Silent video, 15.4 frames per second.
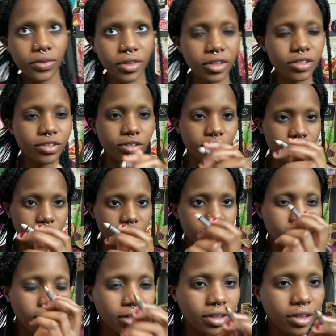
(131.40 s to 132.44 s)
then she uses
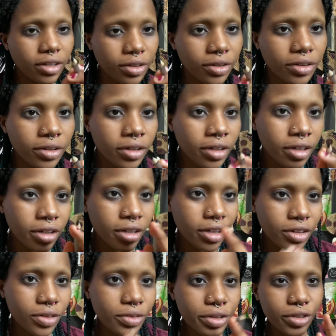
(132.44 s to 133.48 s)
eyeliner
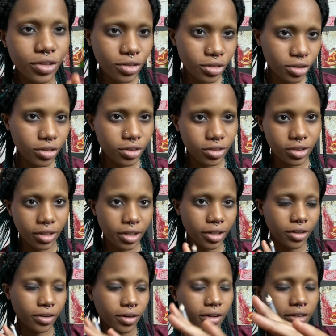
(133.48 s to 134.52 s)
it only shows her using
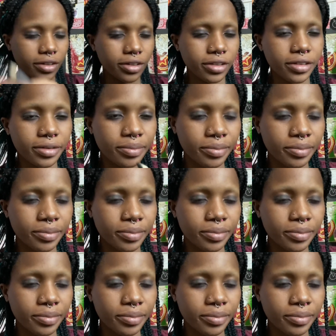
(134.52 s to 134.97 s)
it on her